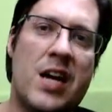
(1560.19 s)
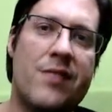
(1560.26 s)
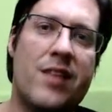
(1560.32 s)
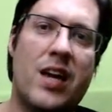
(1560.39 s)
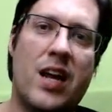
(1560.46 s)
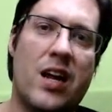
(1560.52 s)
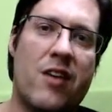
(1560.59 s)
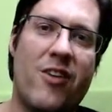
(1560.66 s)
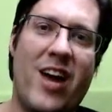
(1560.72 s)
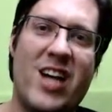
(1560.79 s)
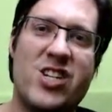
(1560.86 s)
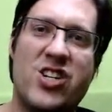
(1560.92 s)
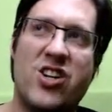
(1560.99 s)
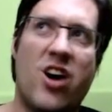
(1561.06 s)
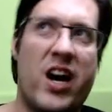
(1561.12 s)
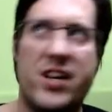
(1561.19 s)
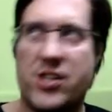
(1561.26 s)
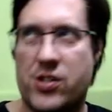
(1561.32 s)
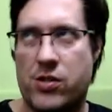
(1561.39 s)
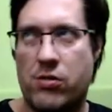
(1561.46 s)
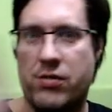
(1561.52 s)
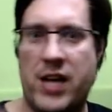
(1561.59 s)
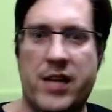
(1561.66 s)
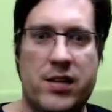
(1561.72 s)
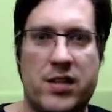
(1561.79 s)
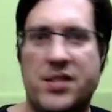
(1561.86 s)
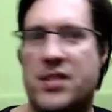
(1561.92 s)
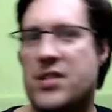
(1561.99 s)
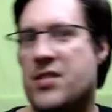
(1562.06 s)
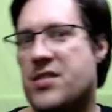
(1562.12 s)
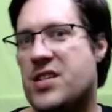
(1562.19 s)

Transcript: to get a creation guide and just look down and listen to you see